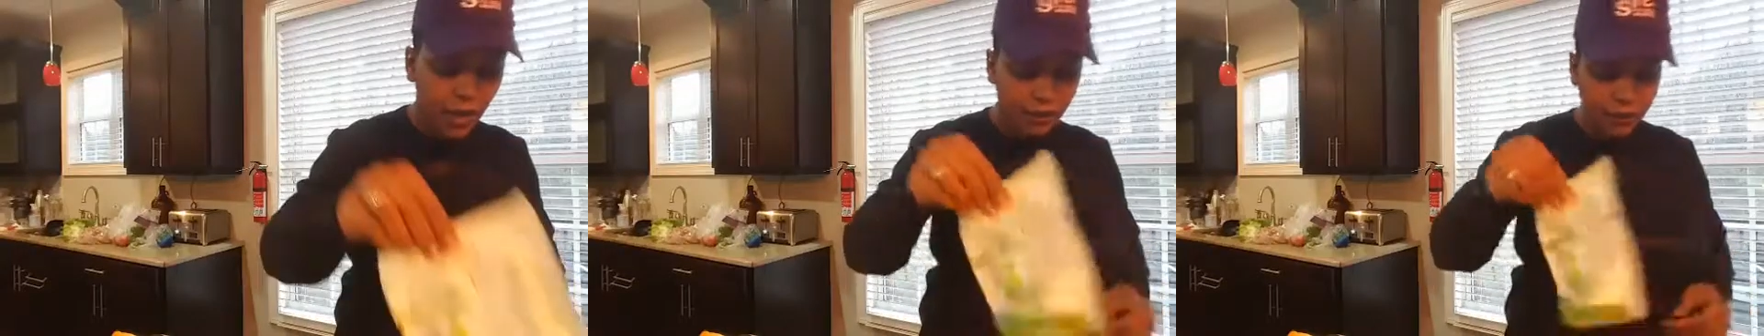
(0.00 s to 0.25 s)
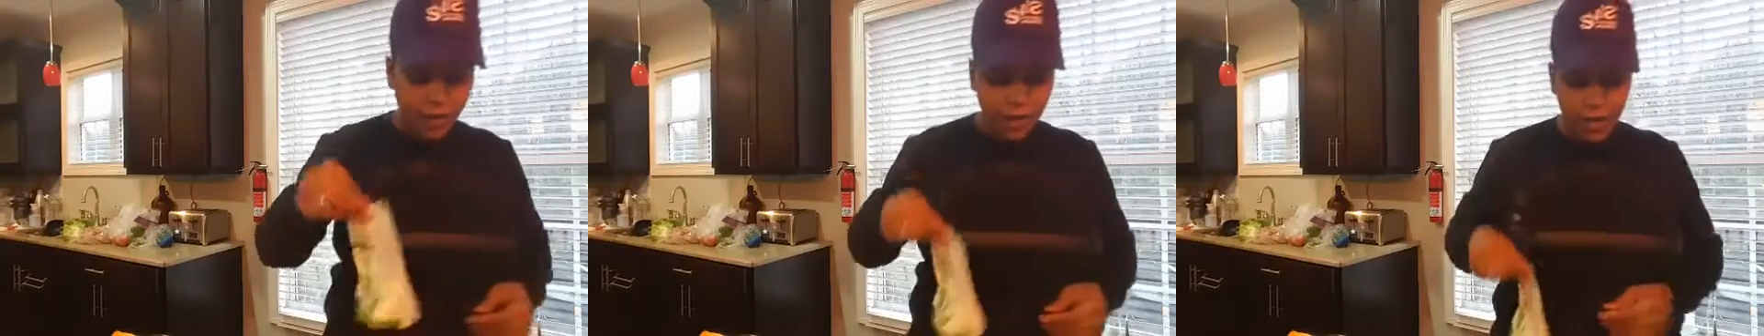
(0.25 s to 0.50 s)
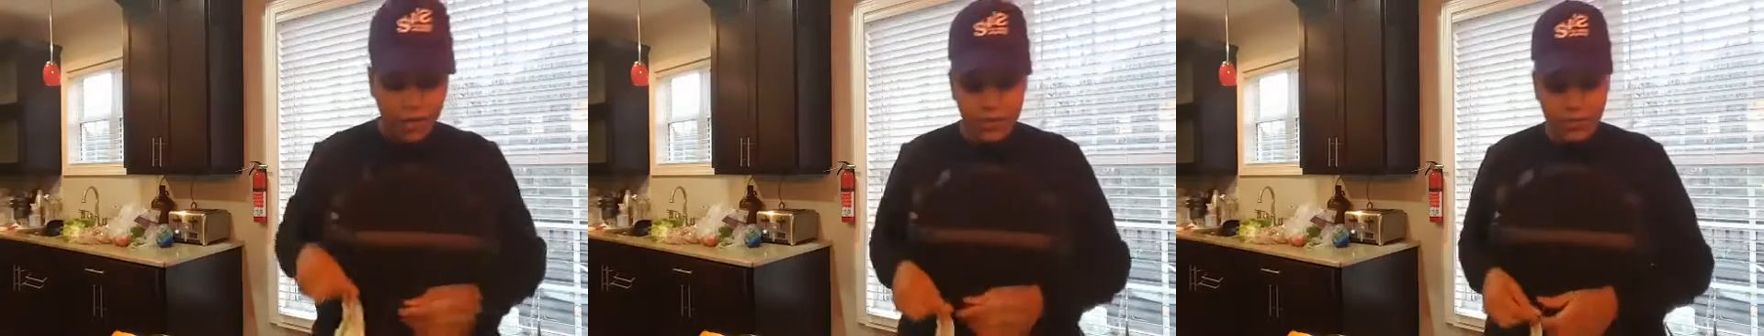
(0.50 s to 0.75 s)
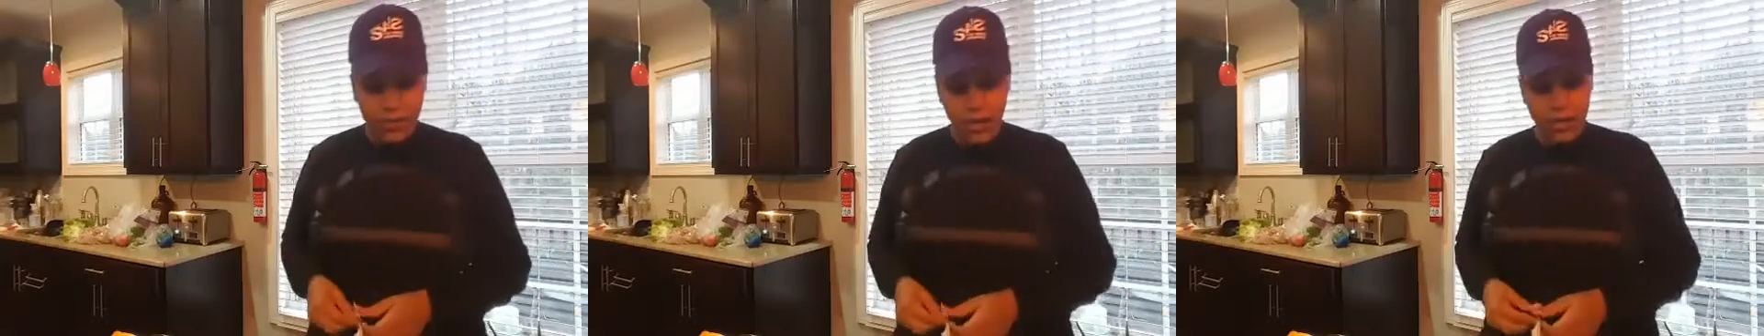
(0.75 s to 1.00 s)
out of my
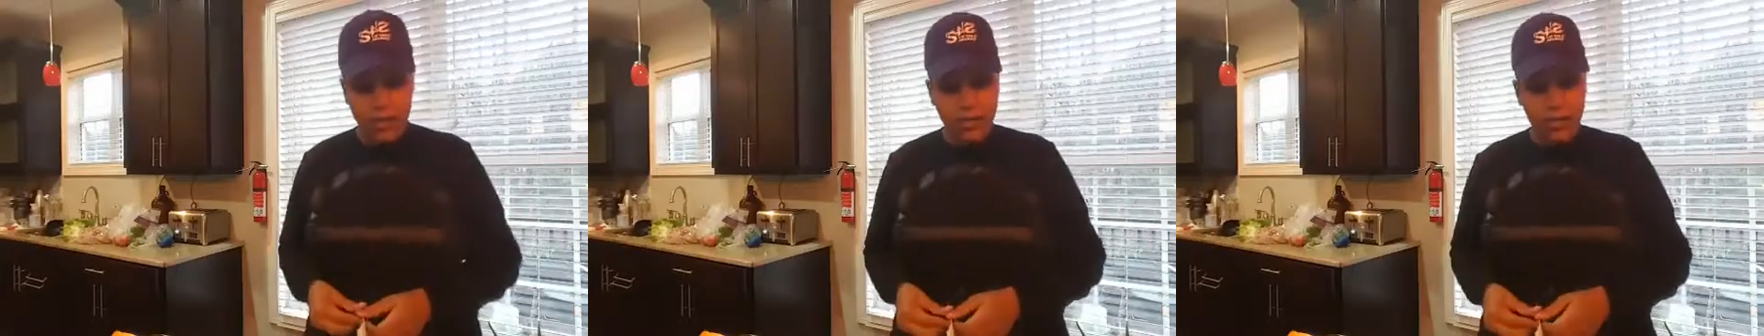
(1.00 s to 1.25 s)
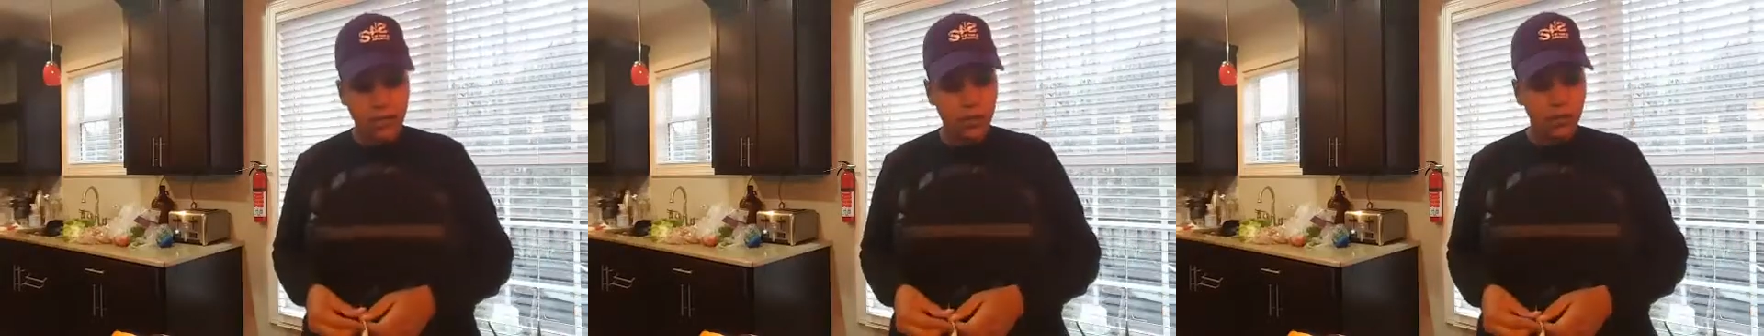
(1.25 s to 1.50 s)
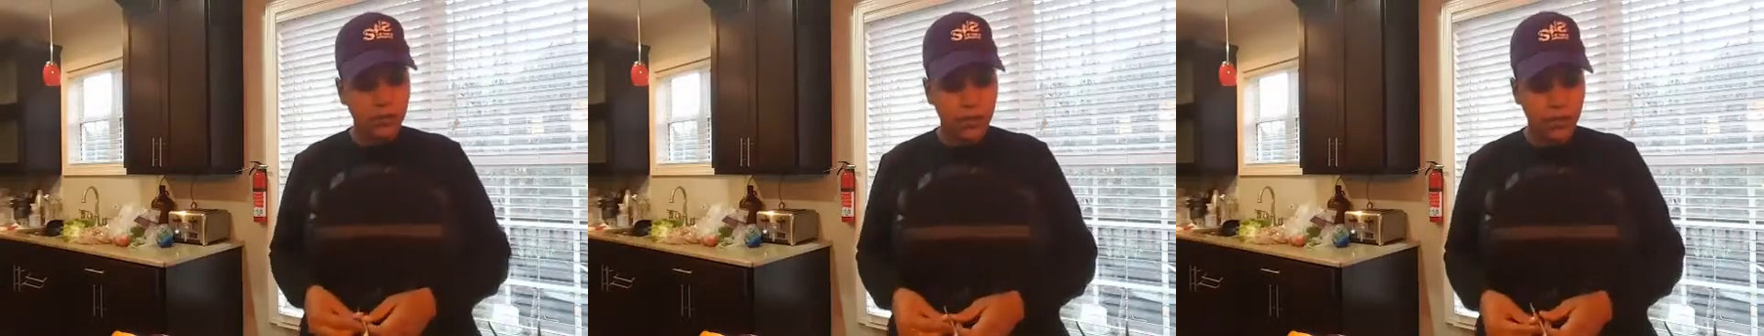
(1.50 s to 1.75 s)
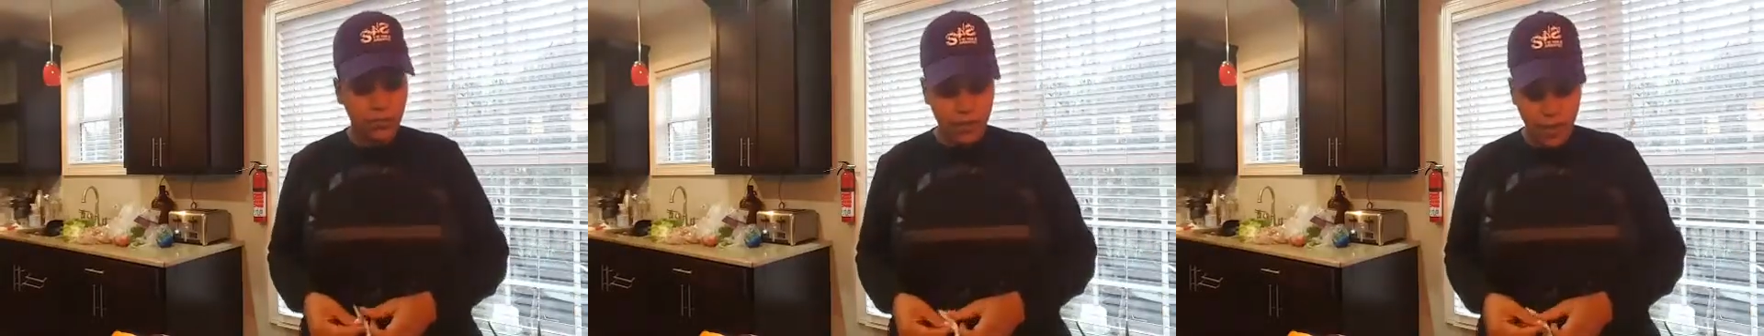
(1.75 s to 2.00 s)
iron tonic, so
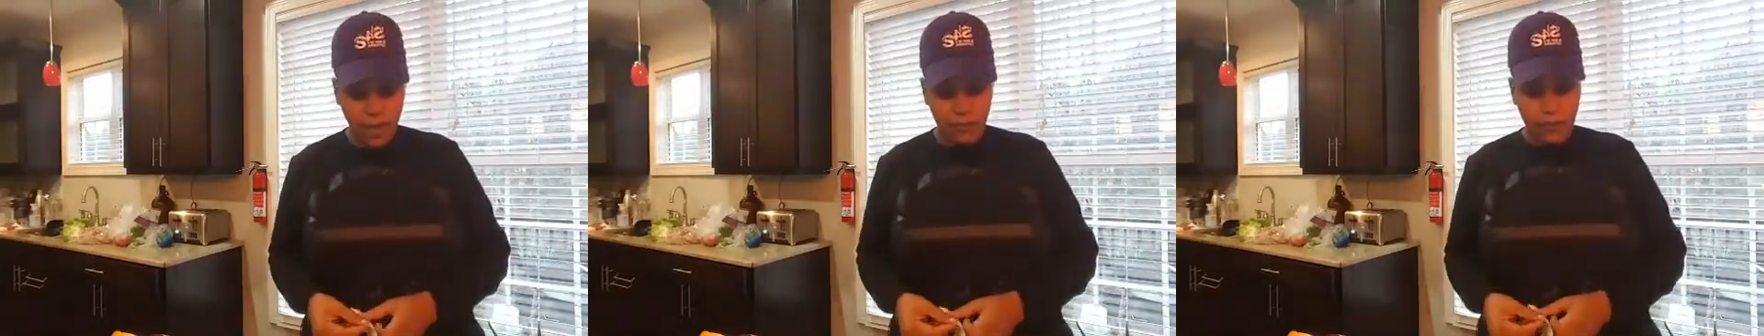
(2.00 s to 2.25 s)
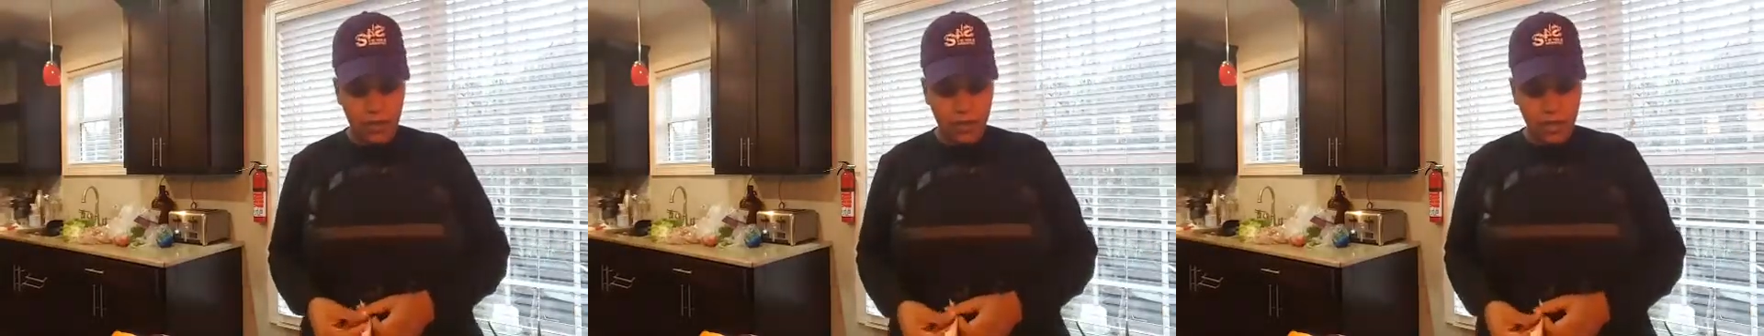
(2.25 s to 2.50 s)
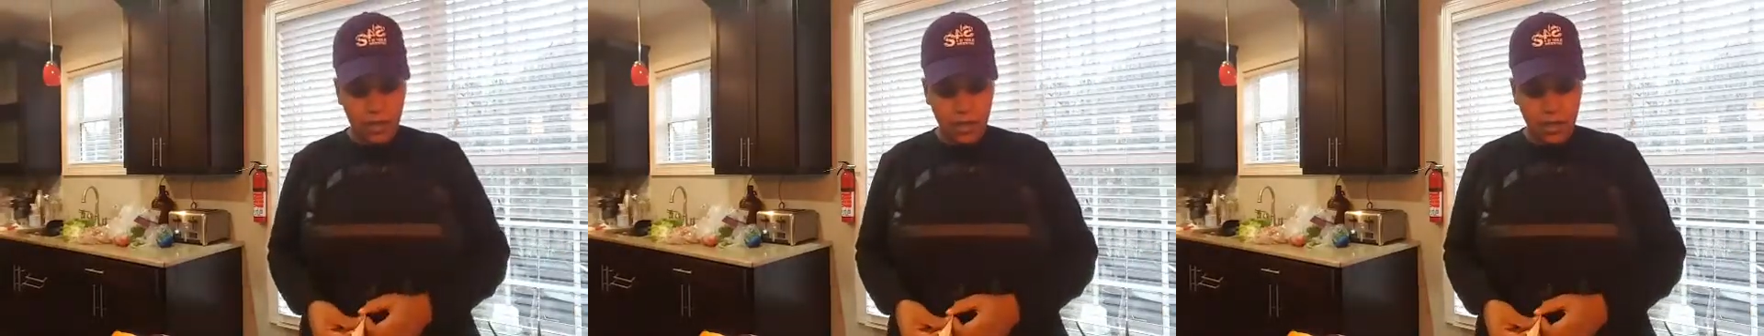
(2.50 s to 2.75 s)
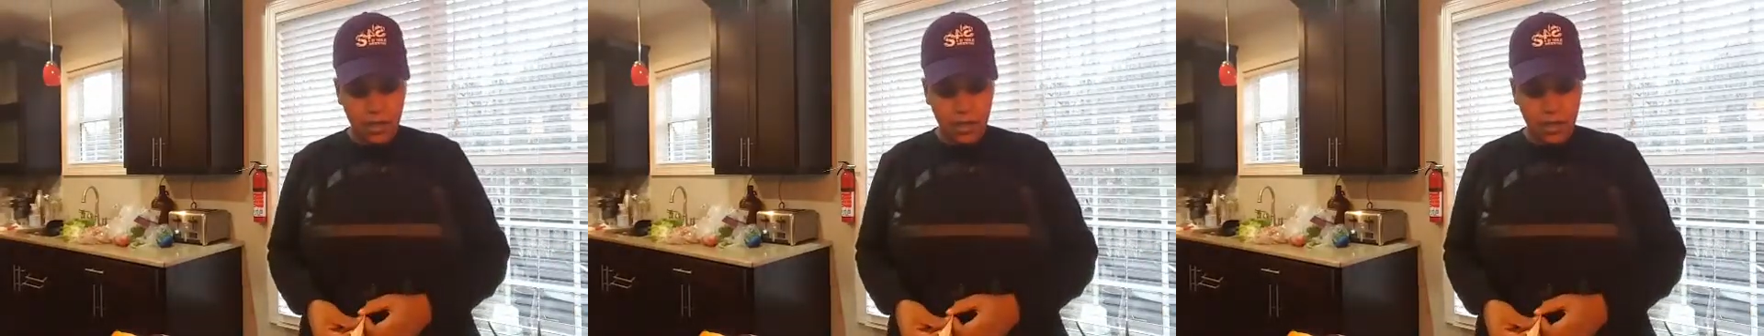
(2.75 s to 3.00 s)
there you have it.
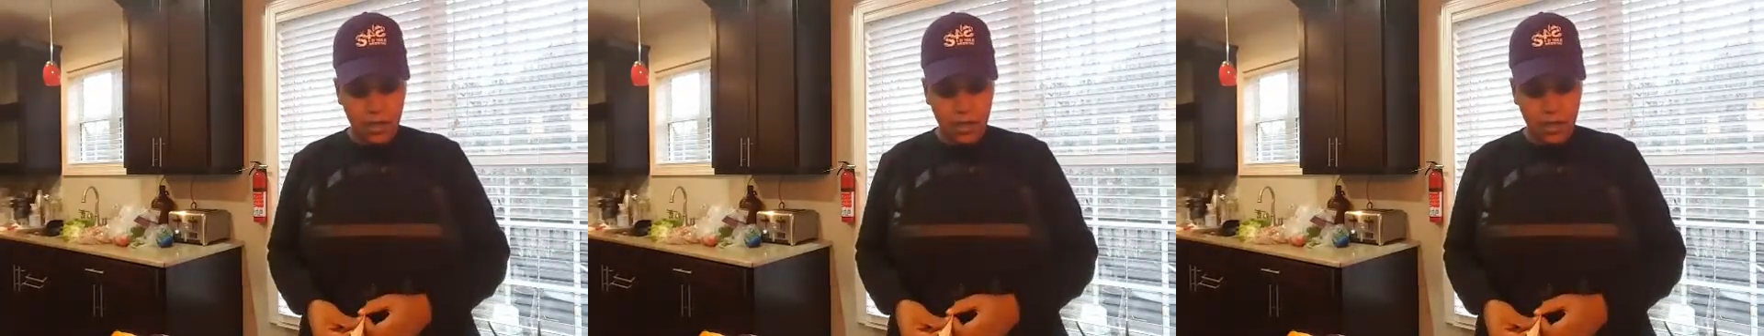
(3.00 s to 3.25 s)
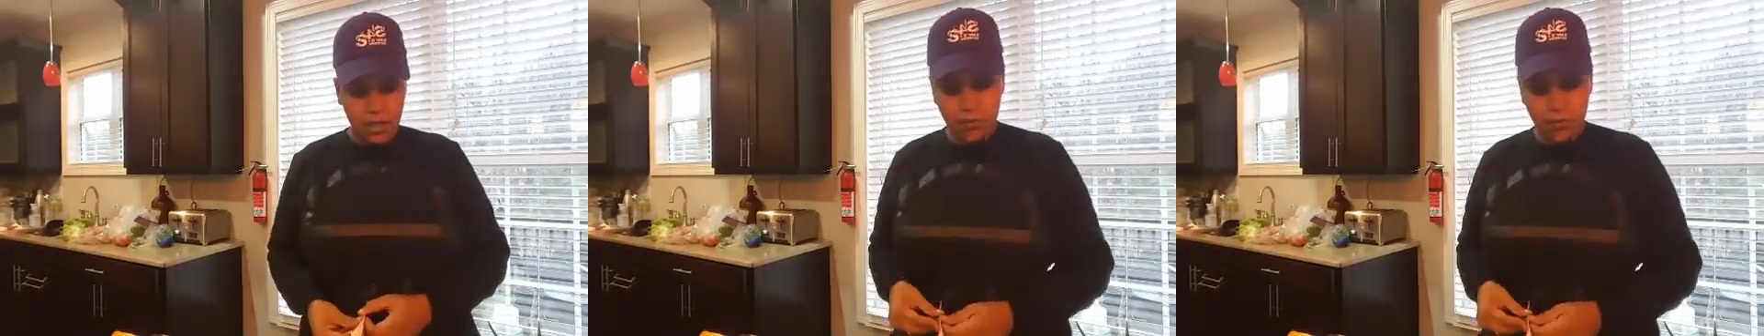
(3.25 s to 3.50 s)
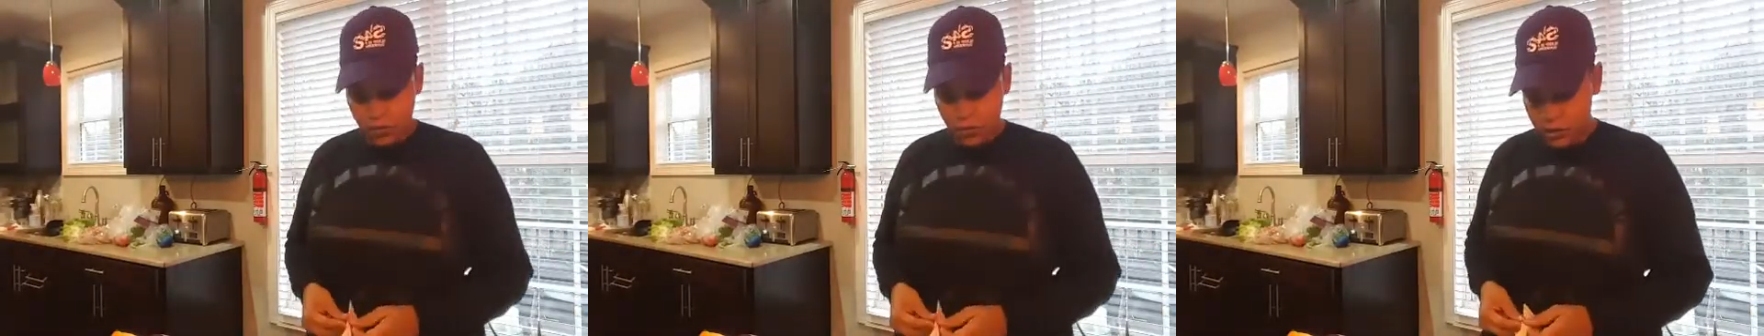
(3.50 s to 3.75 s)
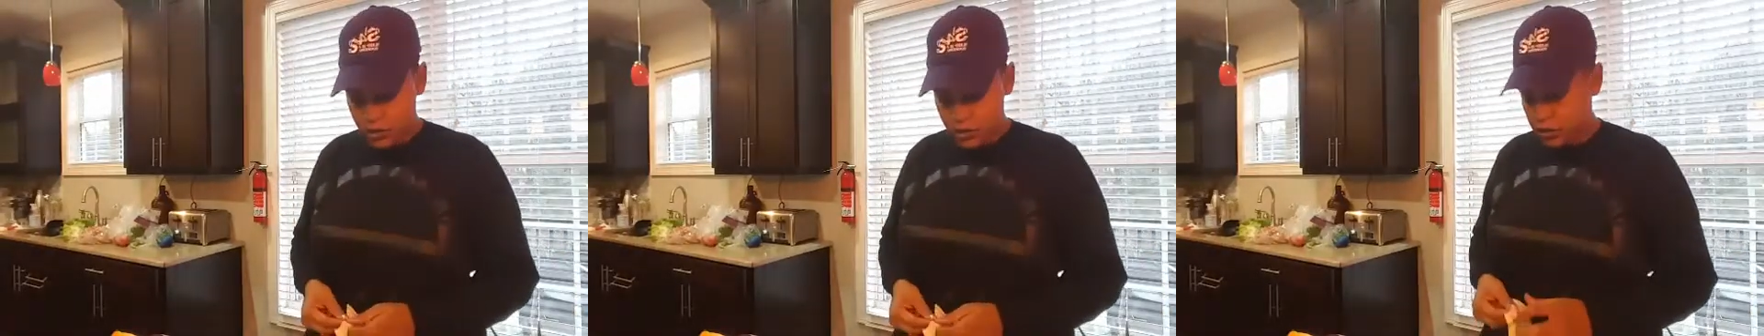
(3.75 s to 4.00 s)
Now I'm